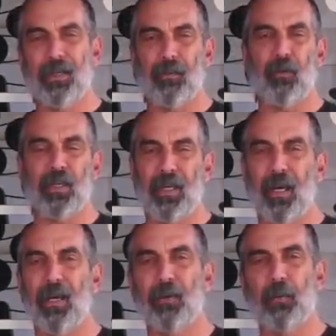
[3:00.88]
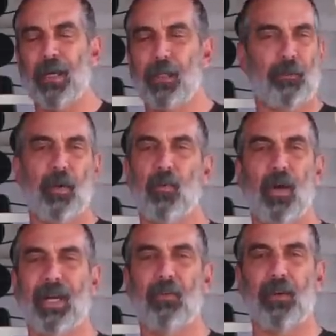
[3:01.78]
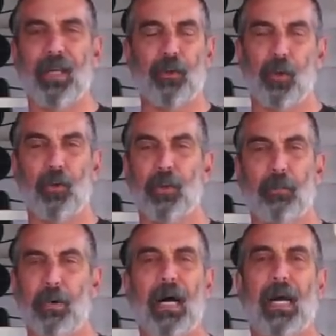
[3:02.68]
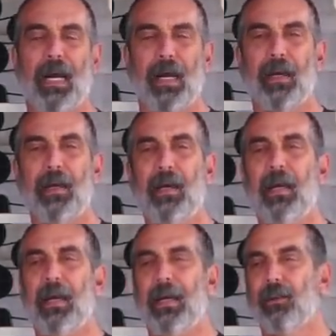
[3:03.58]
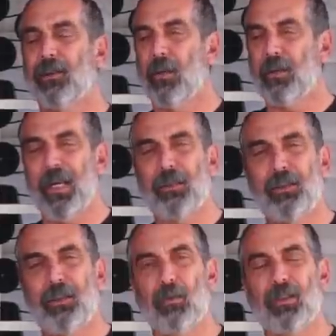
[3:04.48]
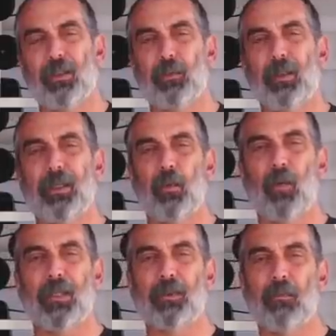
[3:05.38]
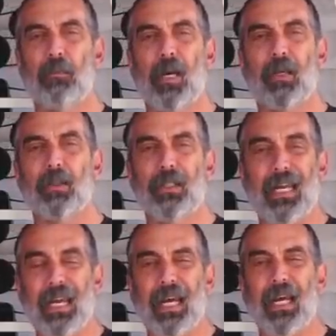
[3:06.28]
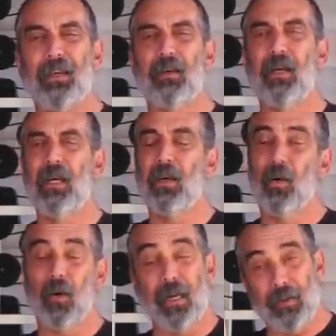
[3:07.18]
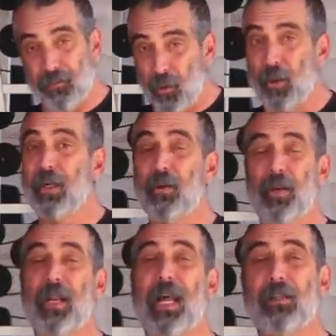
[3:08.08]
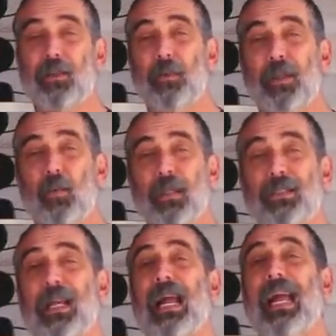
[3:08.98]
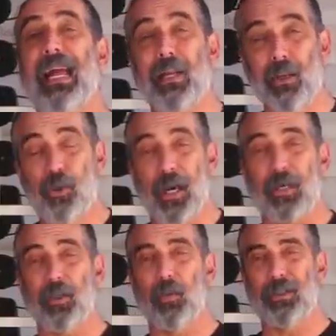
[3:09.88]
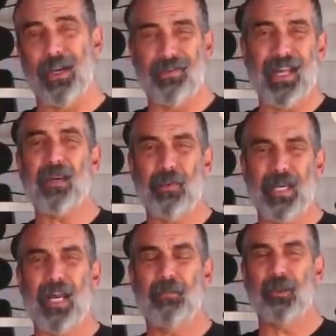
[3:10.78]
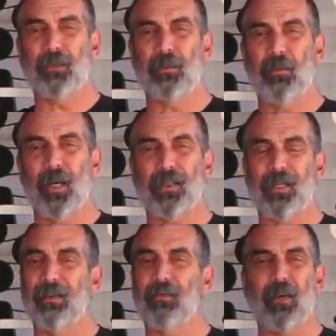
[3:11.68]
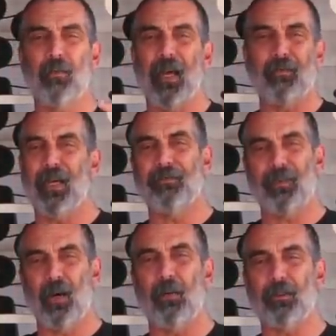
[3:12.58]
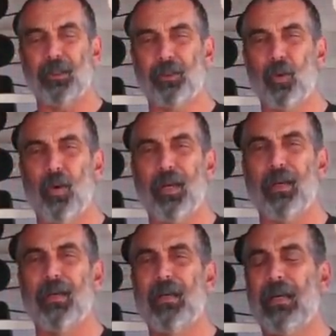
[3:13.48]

different guns based upon whatever they chose to buy. In some cases, it was the Smith & Wesson Model 10, or and earlier than that, the Smith & Wesson hand ejector, which I think became the, the Model 10. Forgive me, I'm not a firearms historian.